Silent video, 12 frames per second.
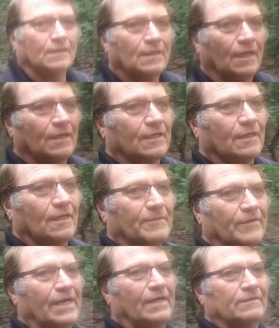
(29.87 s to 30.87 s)
kind of come
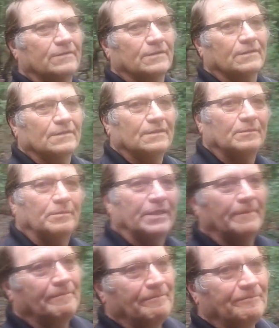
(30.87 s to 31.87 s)
around a little bit.